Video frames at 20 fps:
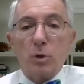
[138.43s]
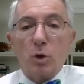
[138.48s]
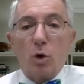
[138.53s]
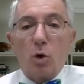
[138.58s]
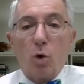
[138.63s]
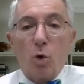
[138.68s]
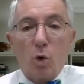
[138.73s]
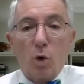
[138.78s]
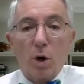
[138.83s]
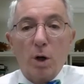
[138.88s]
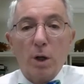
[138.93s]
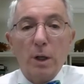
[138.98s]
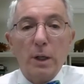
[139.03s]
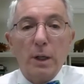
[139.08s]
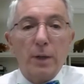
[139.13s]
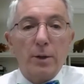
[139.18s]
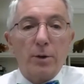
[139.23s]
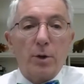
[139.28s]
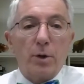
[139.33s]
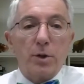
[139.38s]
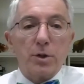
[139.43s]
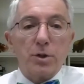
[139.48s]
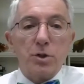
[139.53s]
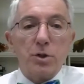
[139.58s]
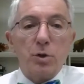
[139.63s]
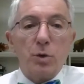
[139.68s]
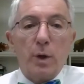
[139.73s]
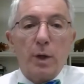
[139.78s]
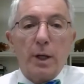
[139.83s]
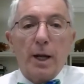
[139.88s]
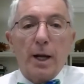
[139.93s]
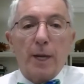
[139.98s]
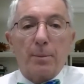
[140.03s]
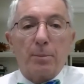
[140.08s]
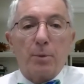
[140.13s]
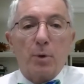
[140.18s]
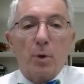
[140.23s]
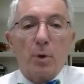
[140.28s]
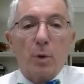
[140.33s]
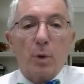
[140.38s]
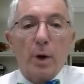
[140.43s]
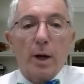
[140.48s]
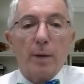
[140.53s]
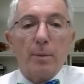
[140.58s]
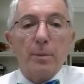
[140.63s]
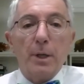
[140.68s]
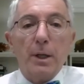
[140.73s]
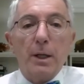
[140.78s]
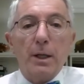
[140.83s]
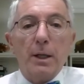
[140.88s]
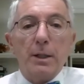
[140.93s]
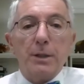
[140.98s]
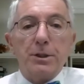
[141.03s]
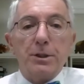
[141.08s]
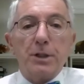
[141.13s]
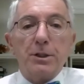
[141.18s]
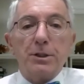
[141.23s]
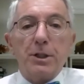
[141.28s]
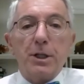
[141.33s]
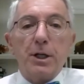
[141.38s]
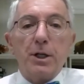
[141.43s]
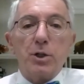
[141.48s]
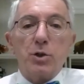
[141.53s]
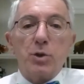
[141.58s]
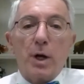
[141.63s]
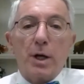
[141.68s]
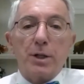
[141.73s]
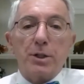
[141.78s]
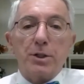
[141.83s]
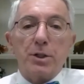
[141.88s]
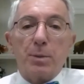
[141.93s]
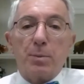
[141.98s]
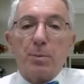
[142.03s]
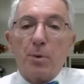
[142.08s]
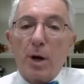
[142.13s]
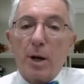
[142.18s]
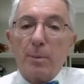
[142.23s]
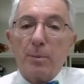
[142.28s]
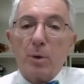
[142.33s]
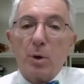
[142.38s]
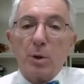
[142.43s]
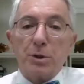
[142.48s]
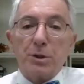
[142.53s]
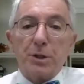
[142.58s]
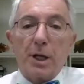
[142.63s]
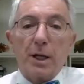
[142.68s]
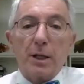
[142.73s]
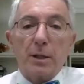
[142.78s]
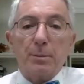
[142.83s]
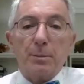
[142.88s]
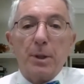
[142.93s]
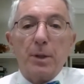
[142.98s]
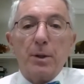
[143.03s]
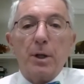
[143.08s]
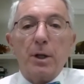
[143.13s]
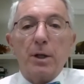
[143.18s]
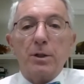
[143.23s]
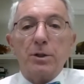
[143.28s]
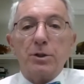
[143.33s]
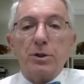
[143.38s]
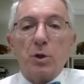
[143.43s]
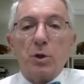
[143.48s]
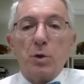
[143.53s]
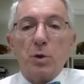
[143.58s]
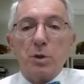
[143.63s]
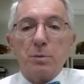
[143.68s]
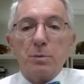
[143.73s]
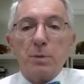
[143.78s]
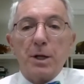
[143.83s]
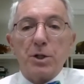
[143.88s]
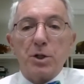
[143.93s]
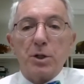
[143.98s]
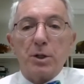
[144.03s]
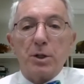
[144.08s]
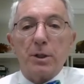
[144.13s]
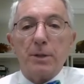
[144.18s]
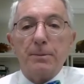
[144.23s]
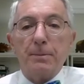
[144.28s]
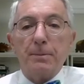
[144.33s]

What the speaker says: core to this new ENAC program, since they address the primary scalability concerns mentioned.